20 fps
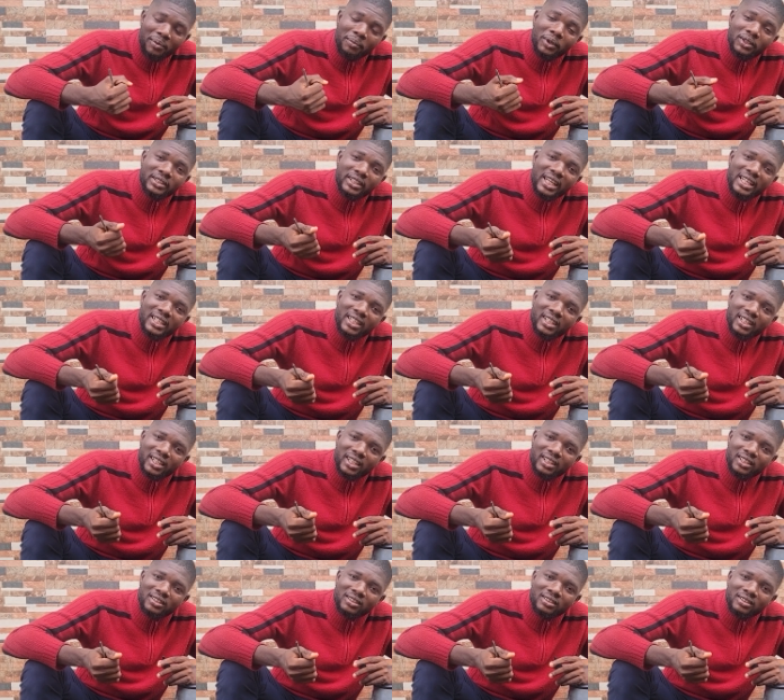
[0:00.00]
But then
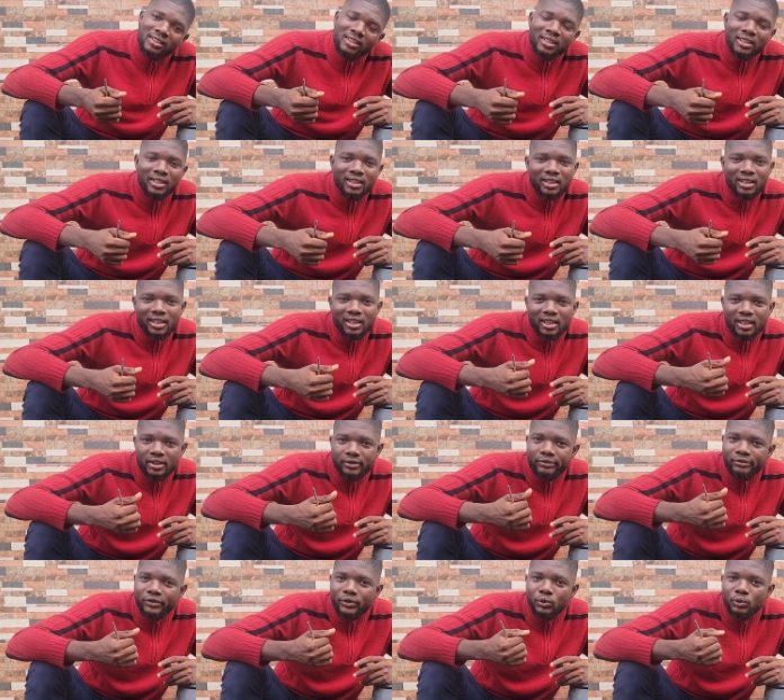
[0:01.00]
again,
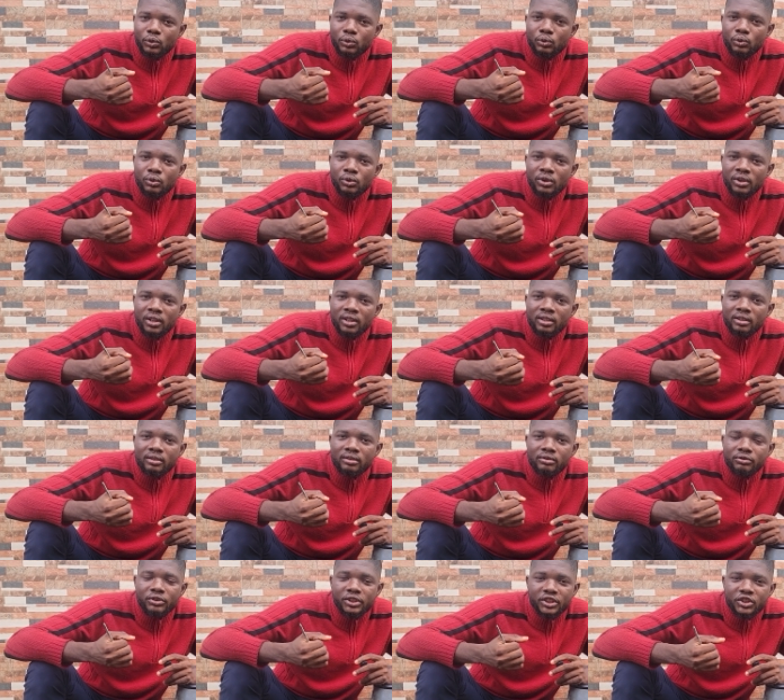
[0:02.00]
if you
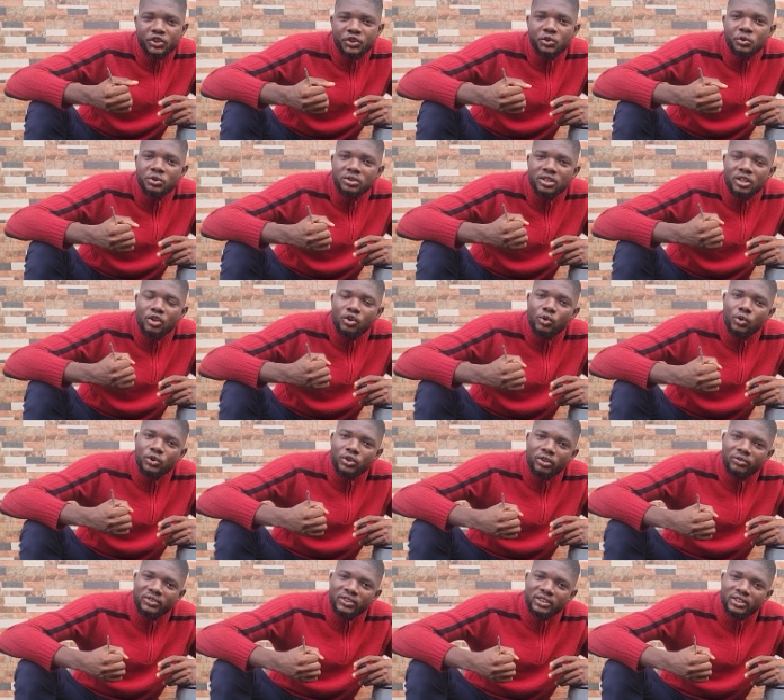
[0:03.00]
reduce the
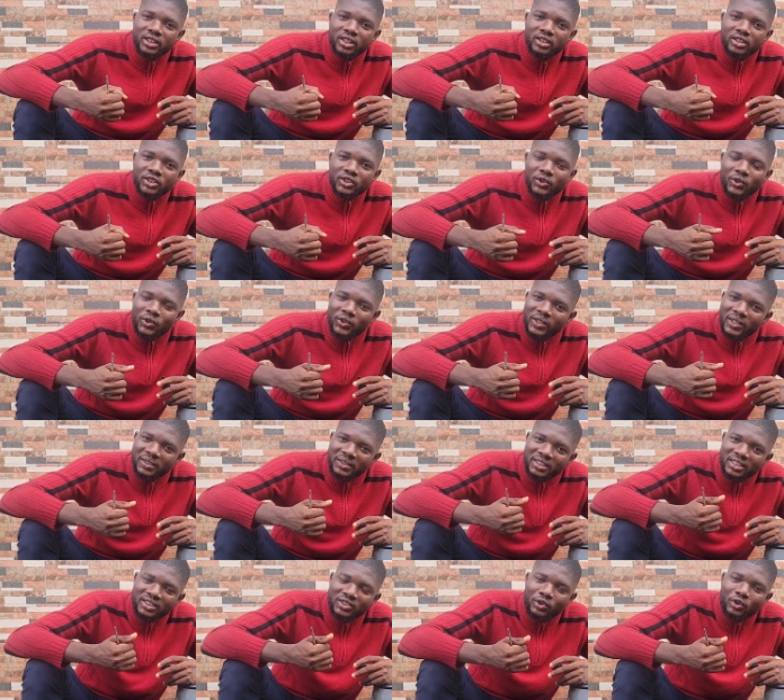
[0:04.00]
load of the generator,
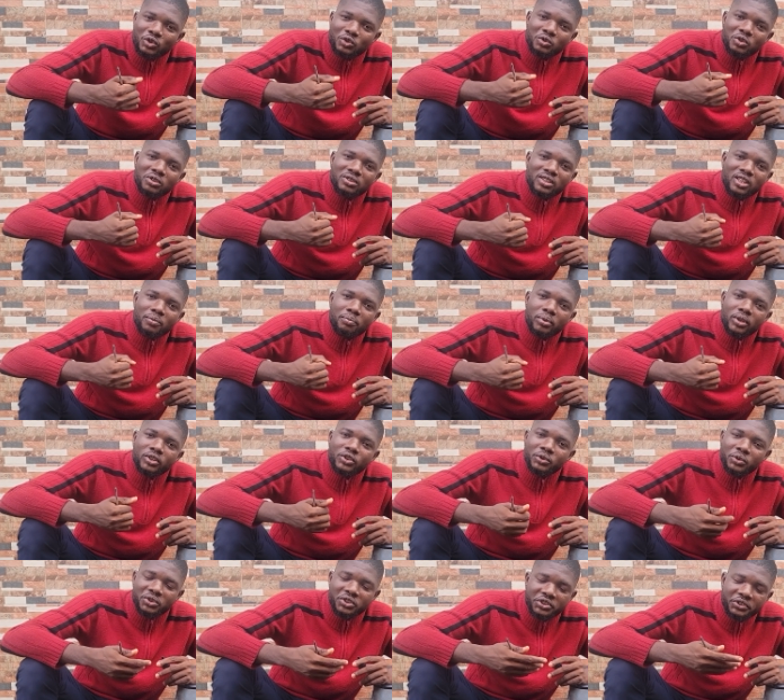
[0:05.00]
it does not take
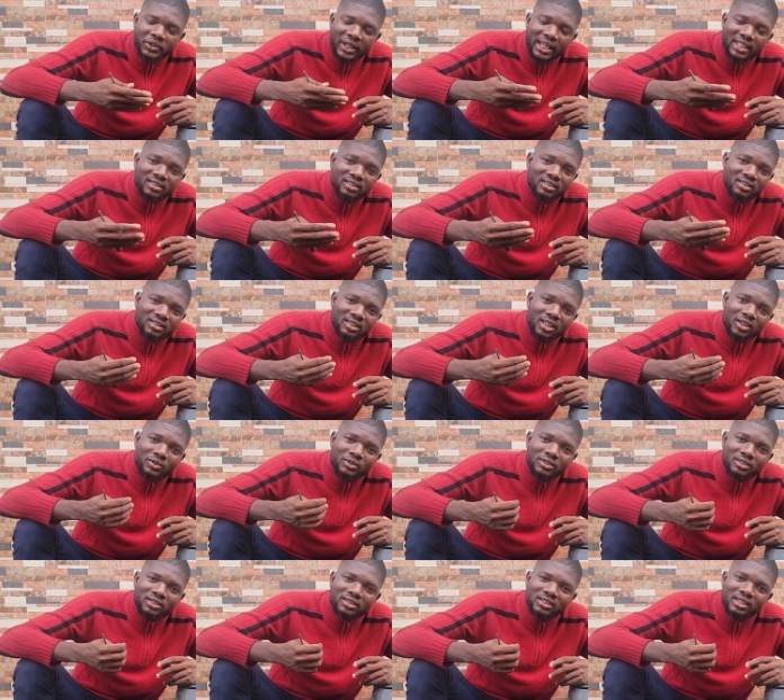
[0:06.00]
petrol. Try this
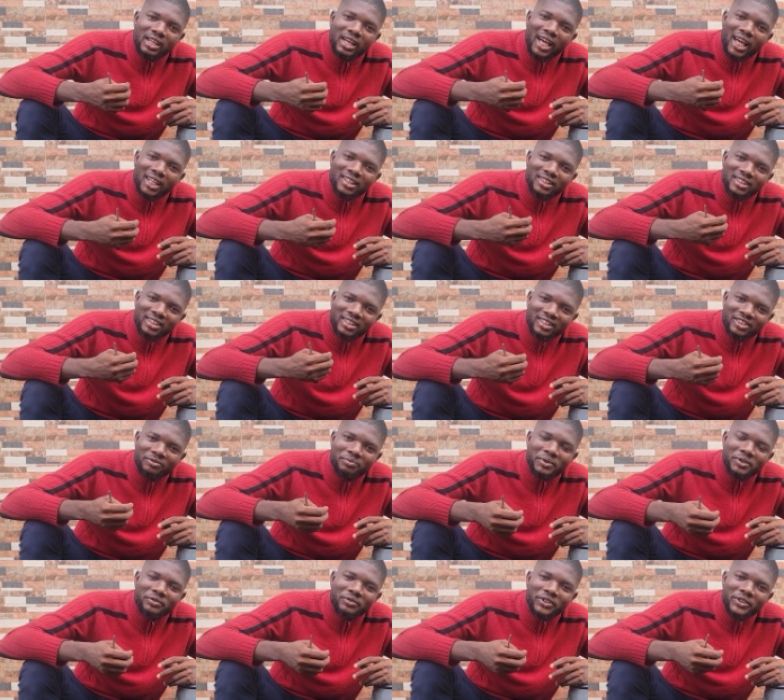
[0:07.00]
out and
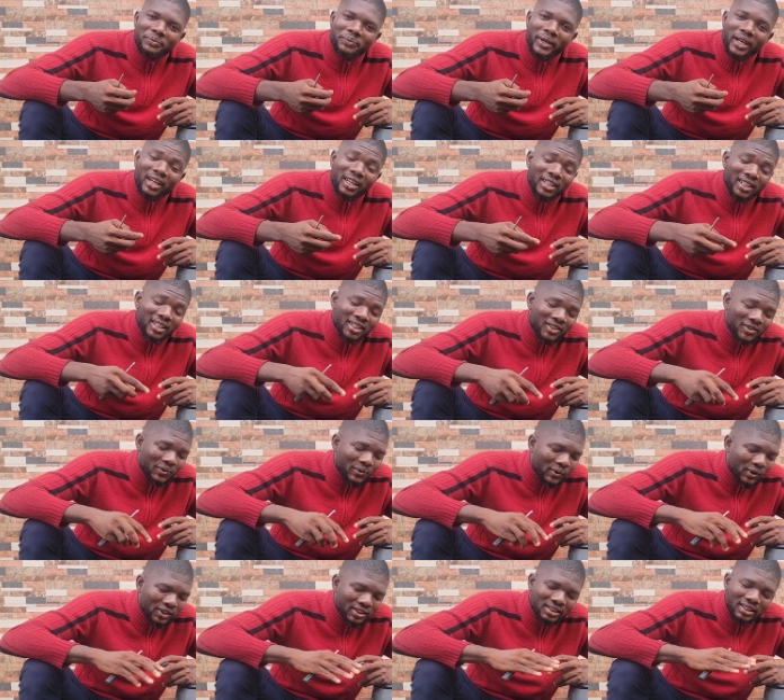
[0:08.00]
give me feedback. It
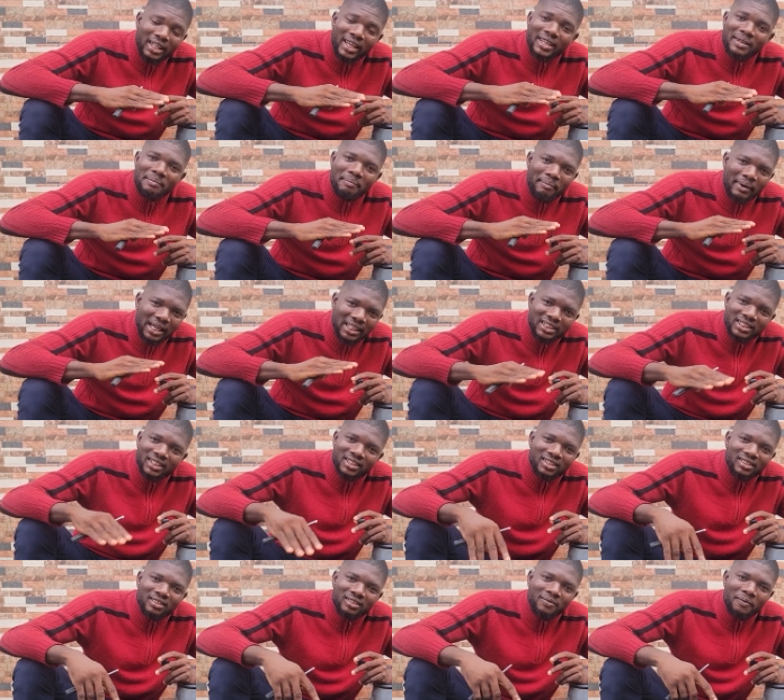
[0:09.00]
works like
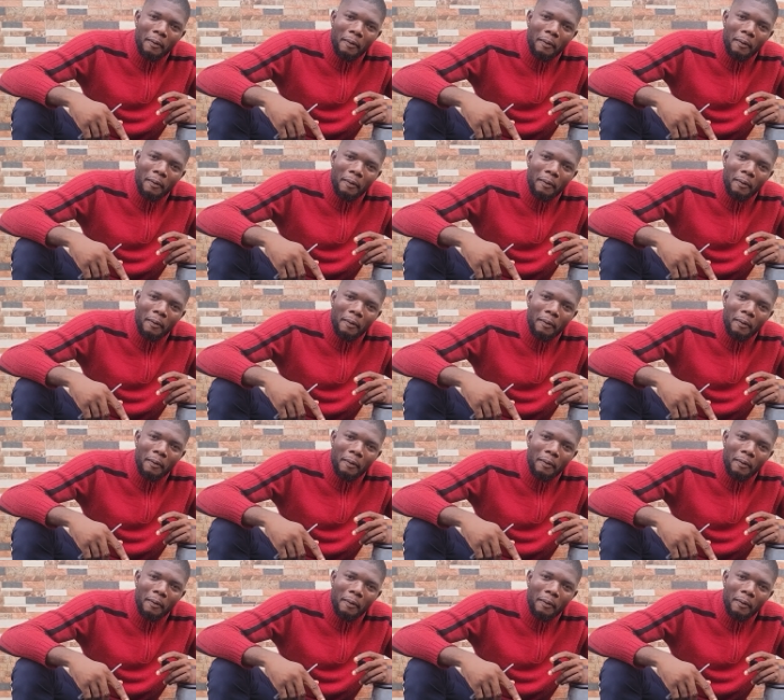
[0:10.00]
magic.